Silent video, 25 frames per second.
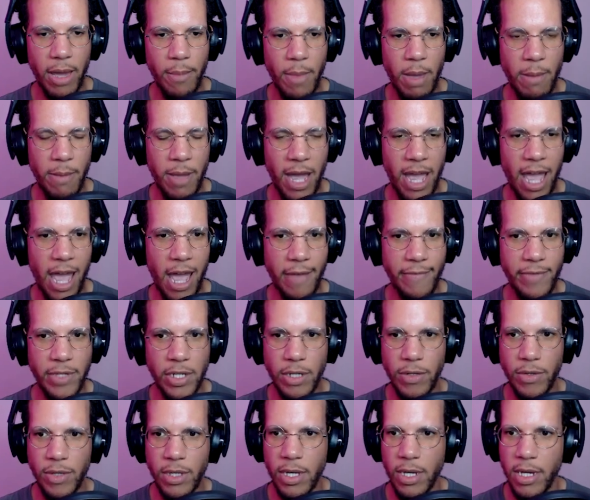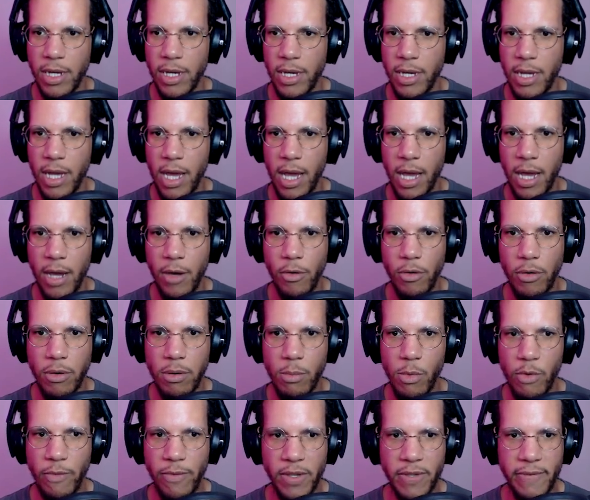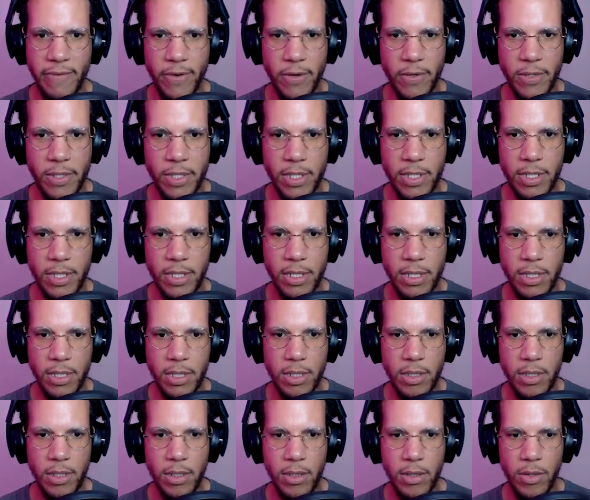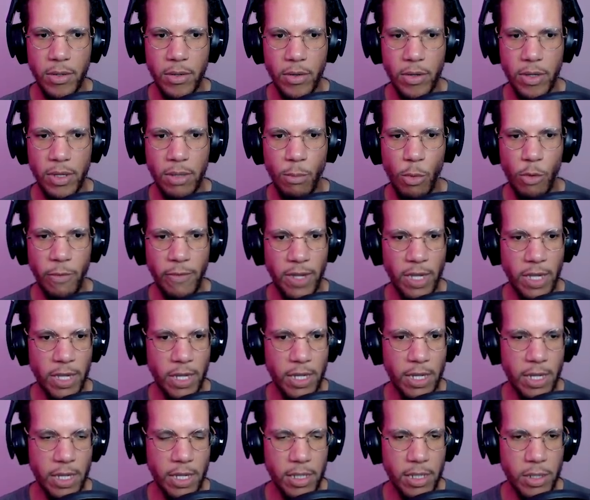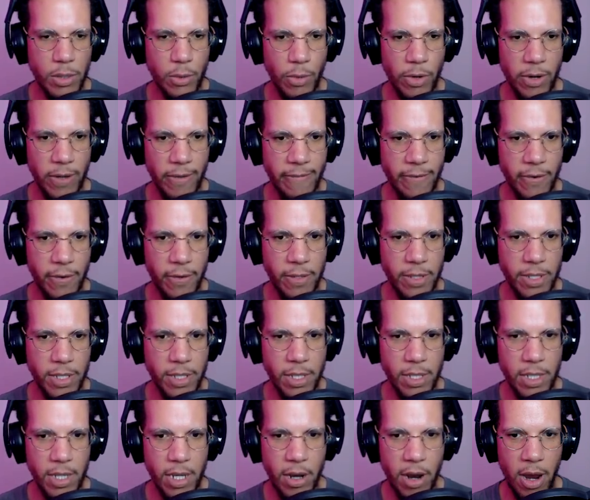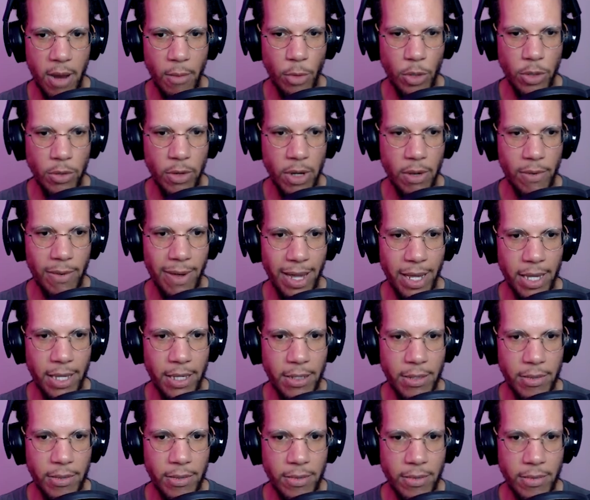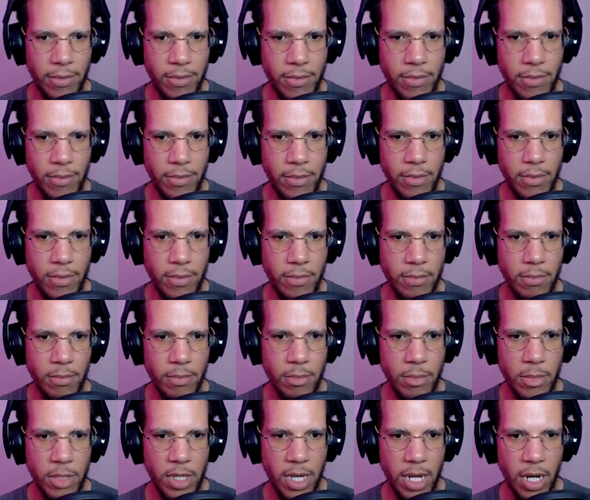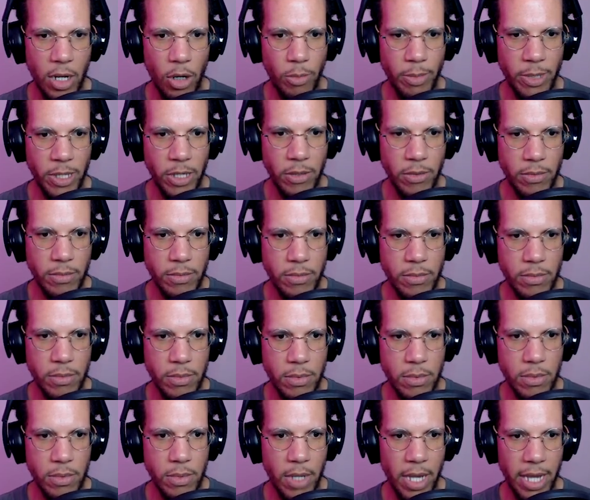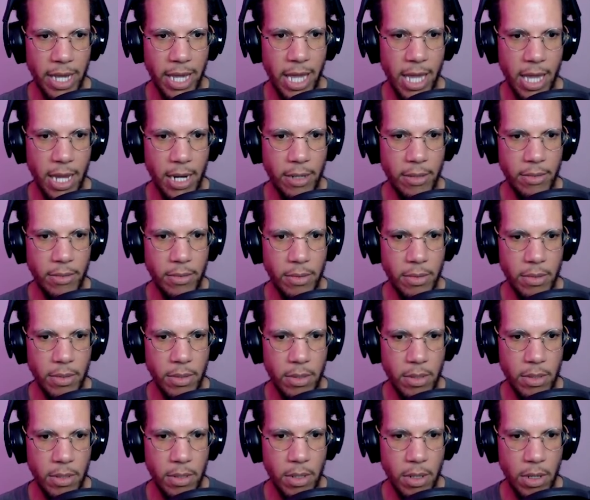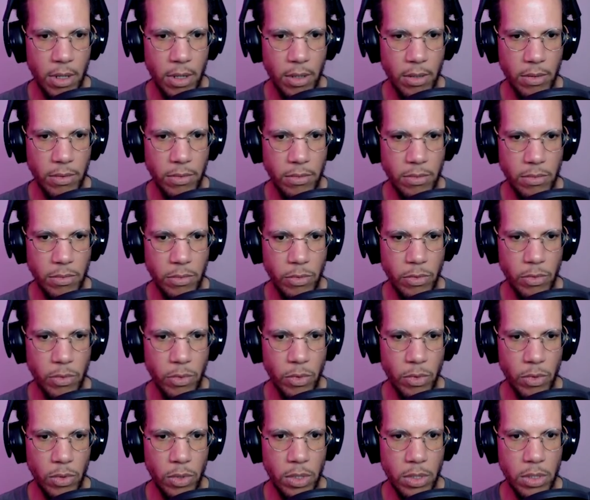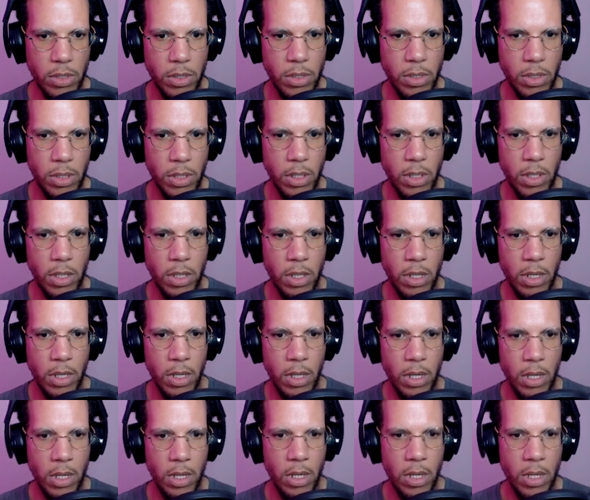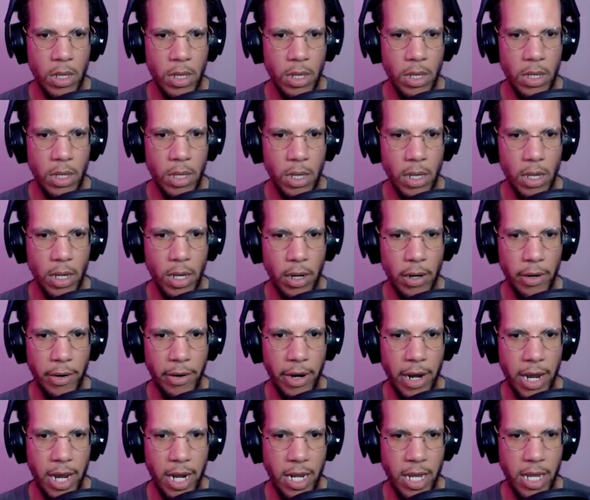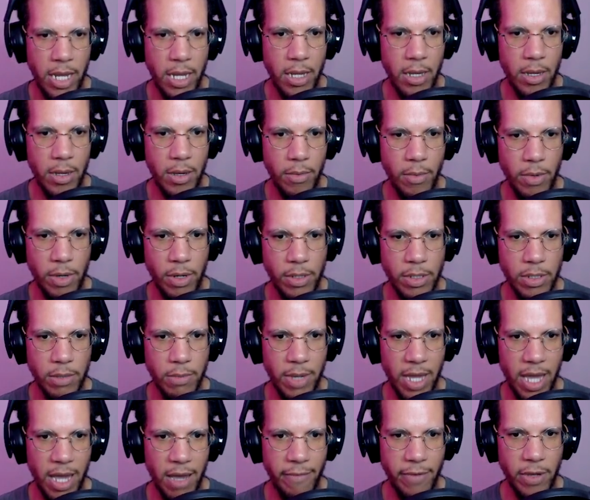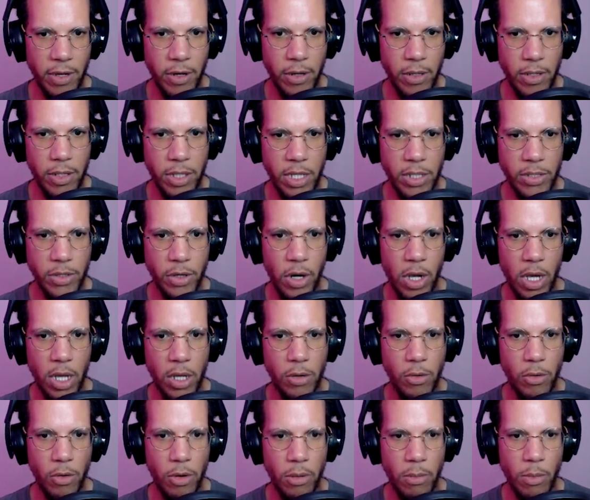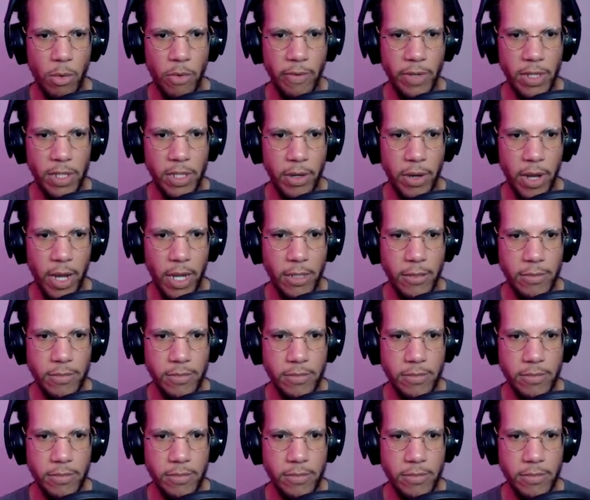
maybe I have to do the uh, horror movies first. Or the movie sorting first. All right, we'll do it quick. Can I open you? I can. Oh. Alrighty. What else do we have here? These are all horror movies. Okay.